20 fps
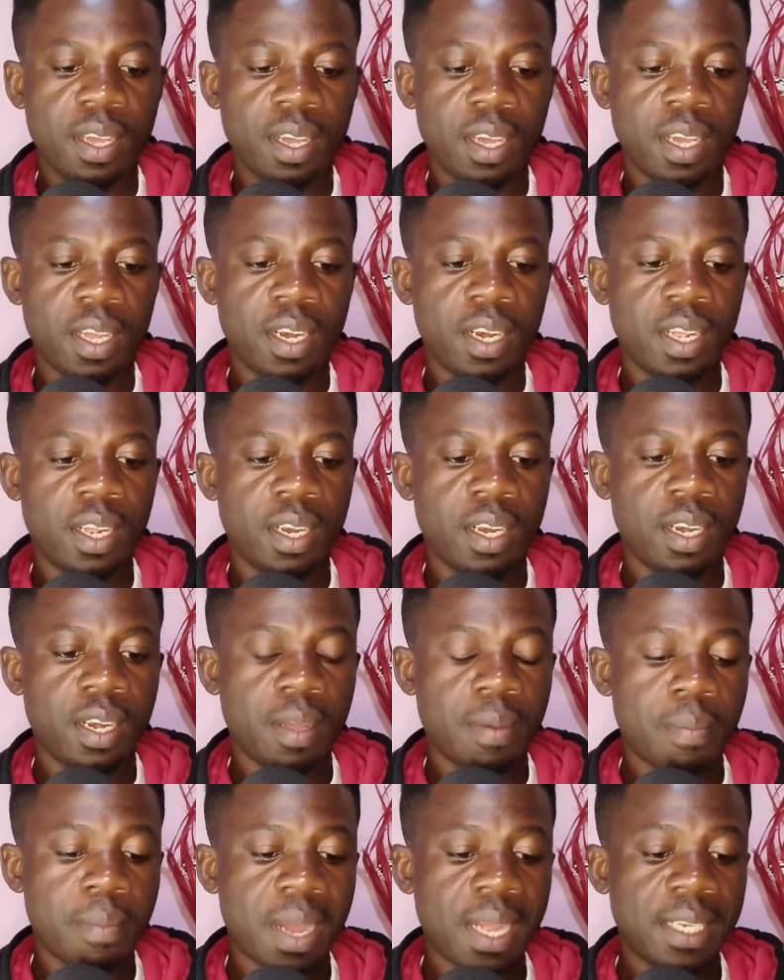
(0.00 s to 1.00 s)
and then
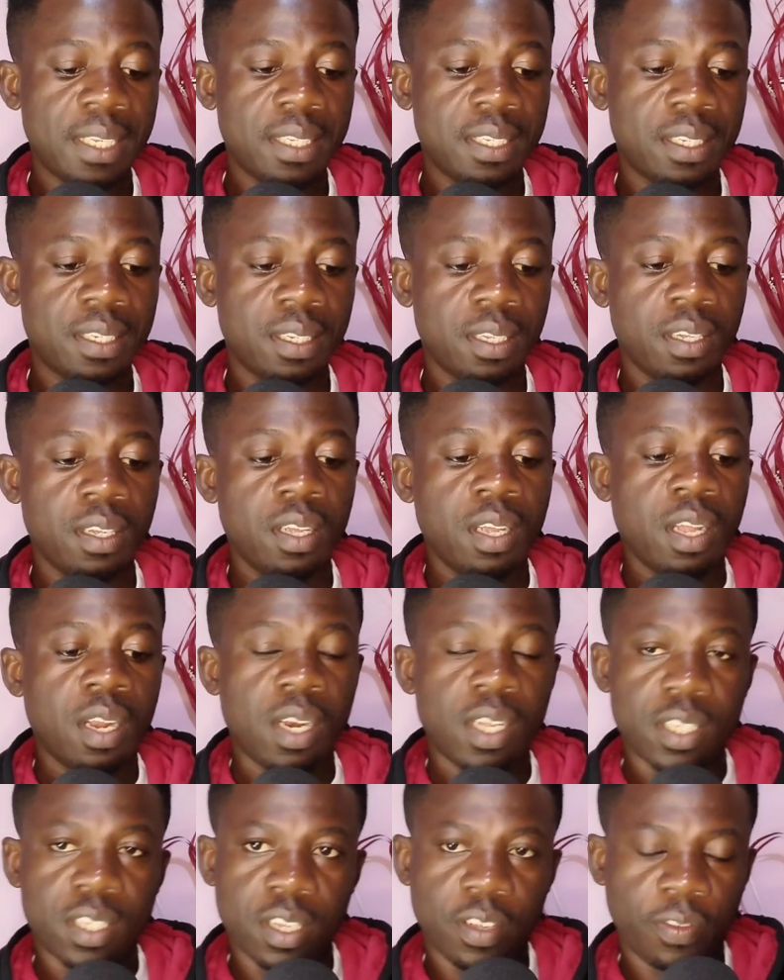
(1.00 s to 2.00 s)
the month,
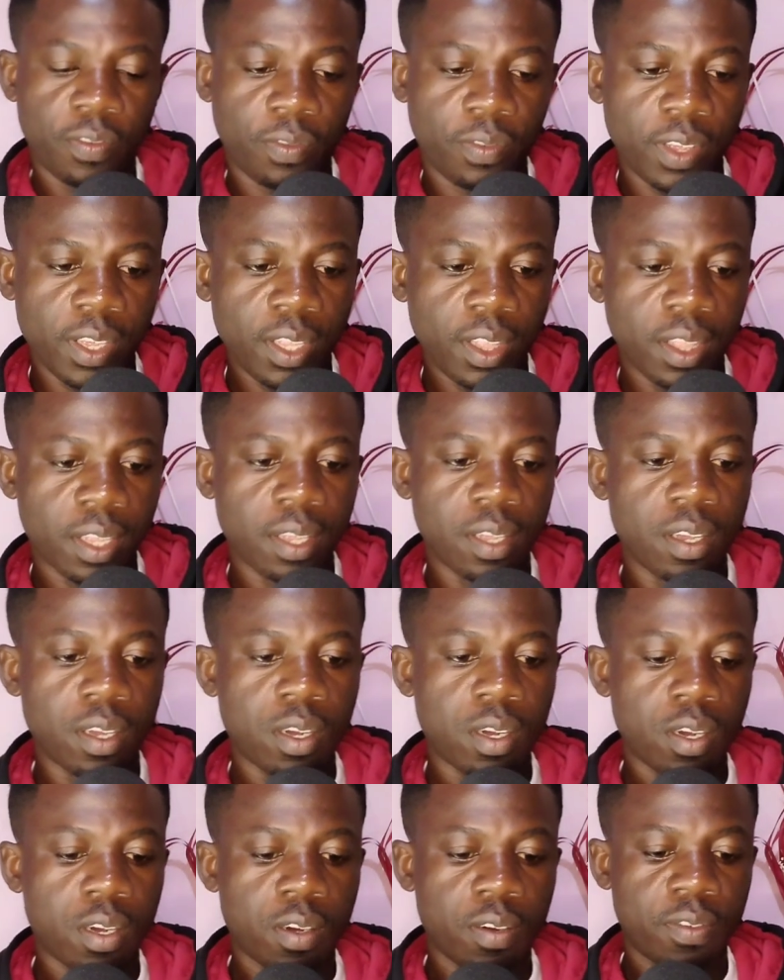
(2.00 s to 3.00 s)
let's say 5th
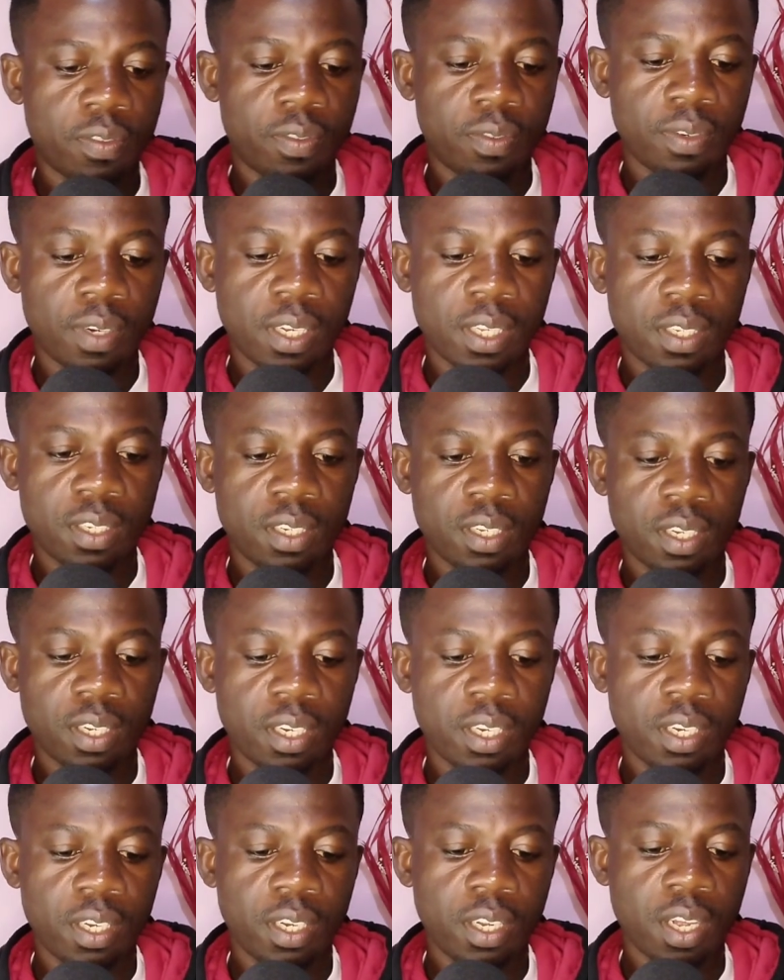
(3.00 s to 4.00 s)
of, let's
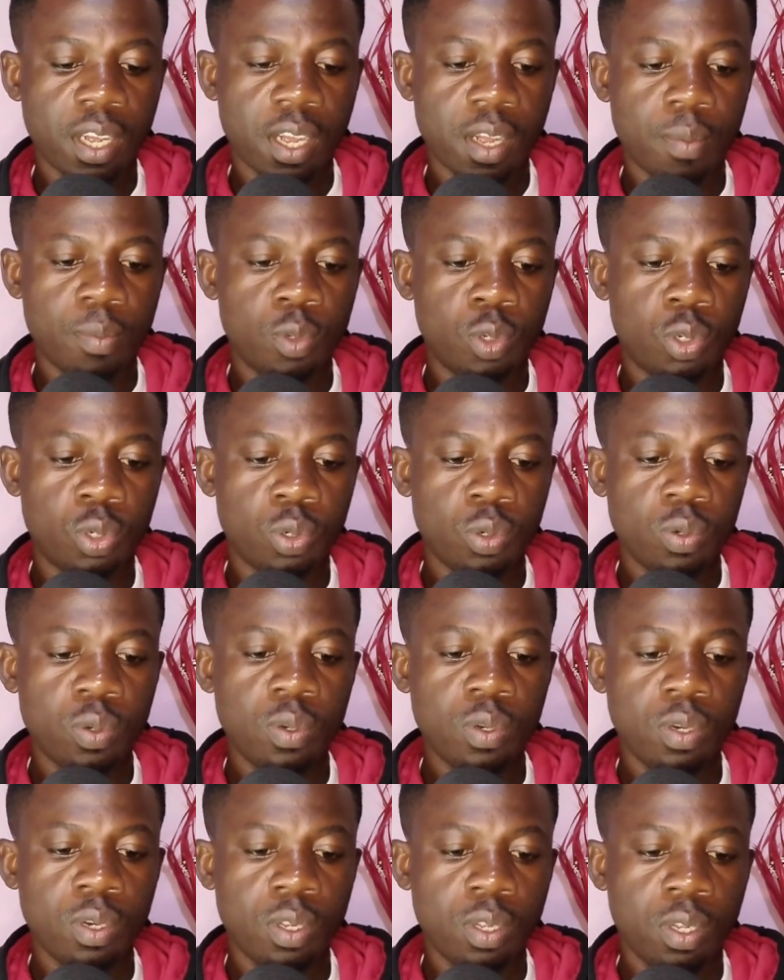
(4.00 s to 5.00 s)
say
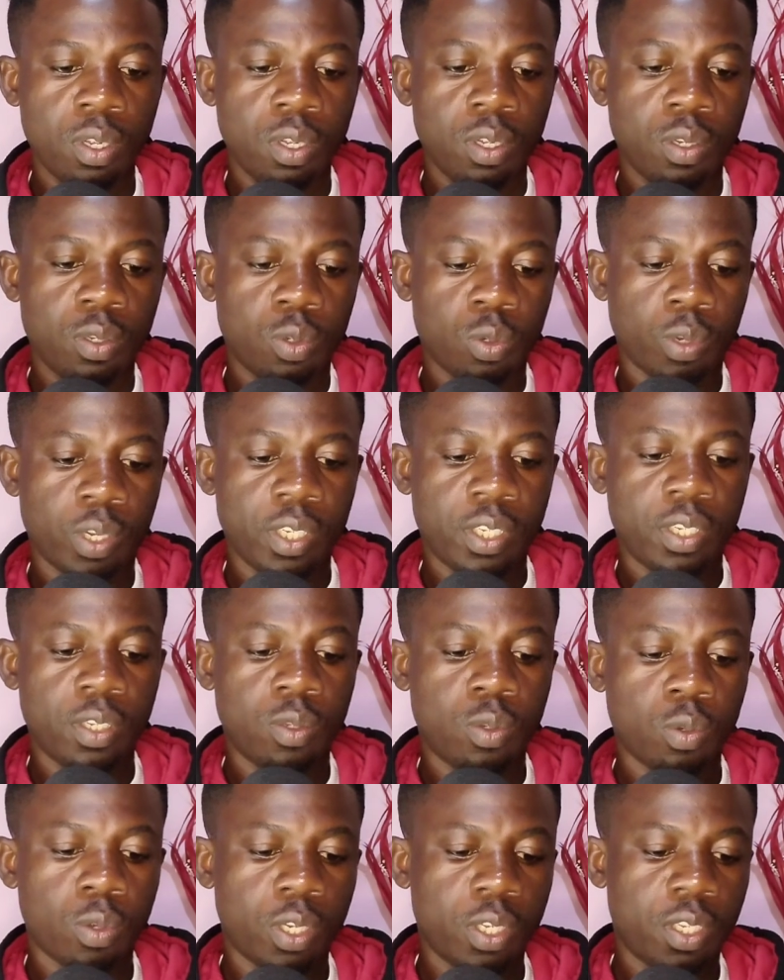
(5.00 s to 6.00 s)
June
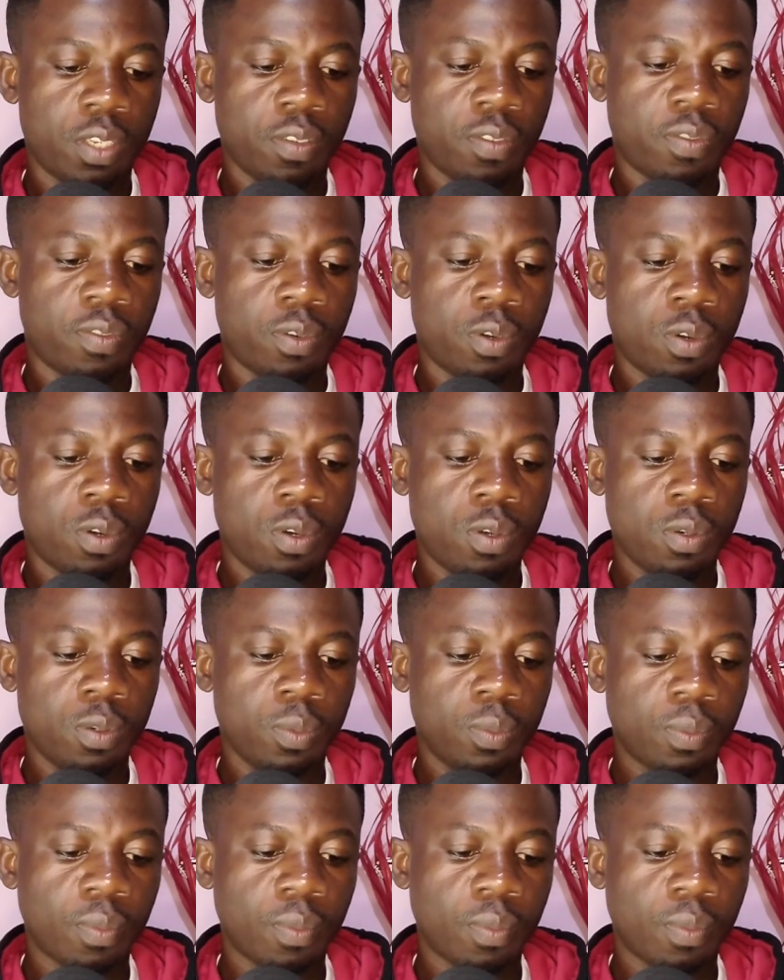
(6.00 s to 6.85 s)
2024.